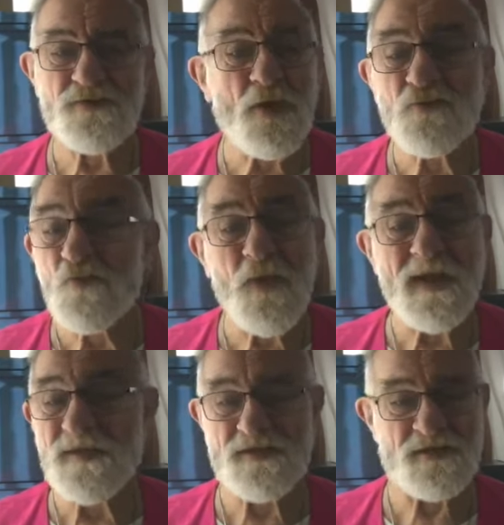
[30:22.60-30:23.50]
And don't
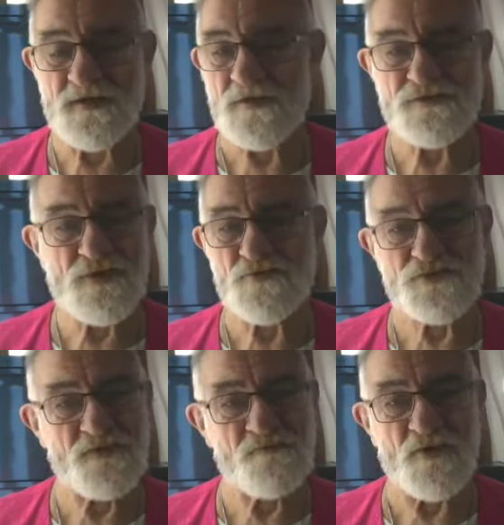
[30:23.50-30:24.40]
wait
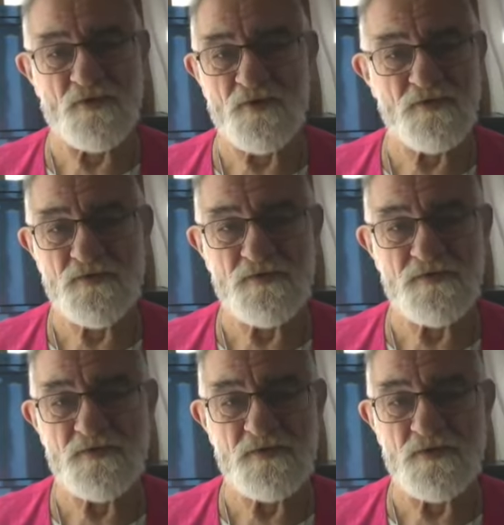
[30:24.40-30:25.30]
till tomorrow
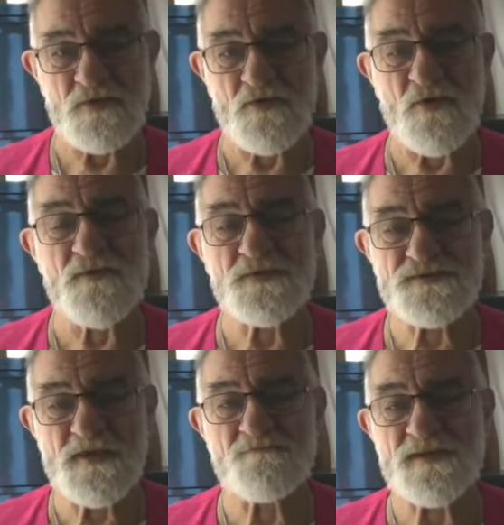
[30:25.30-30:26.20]
or
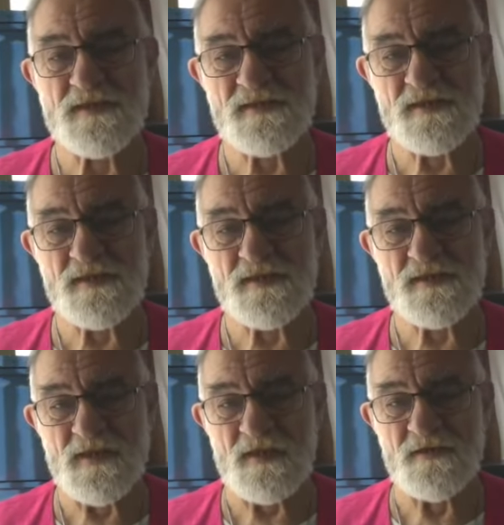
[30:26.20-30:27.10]
for something
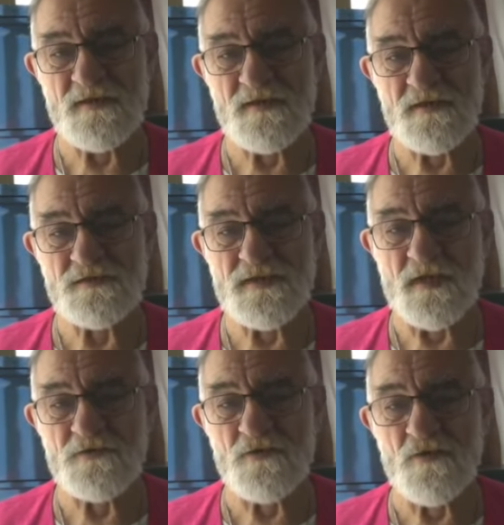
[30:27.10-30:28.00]

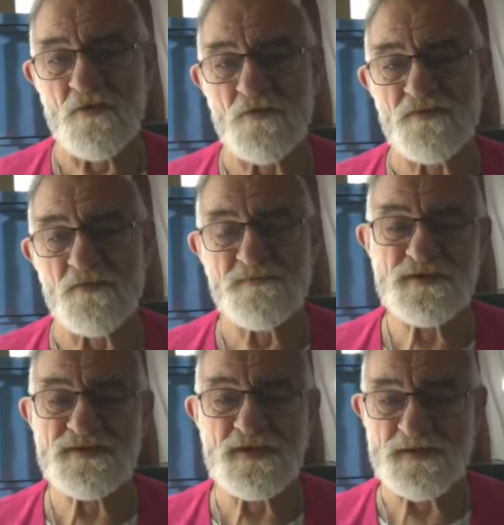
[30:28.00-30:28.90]
done or for
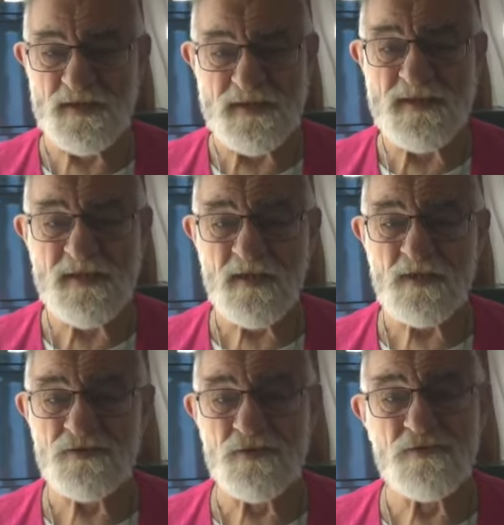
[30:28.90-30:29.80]
Mr. T
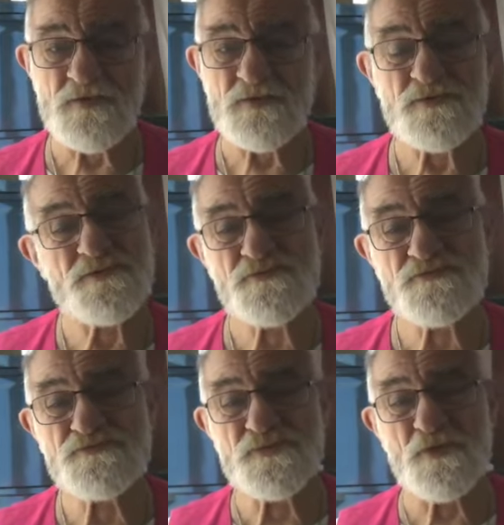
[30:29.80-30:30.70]
to
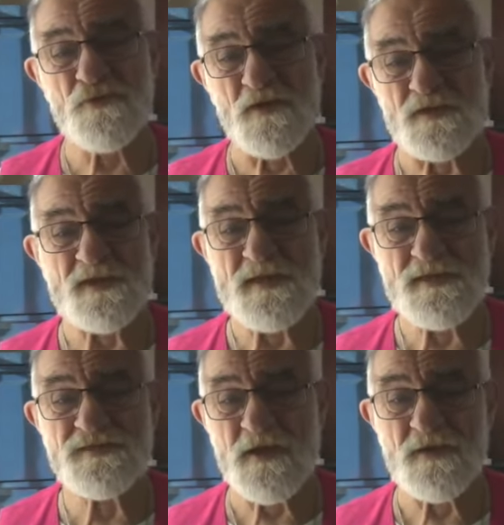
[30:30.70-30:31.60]
do what
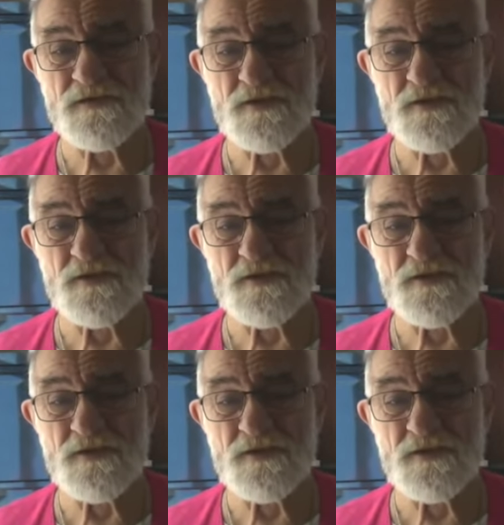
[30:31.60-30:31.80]
he's going to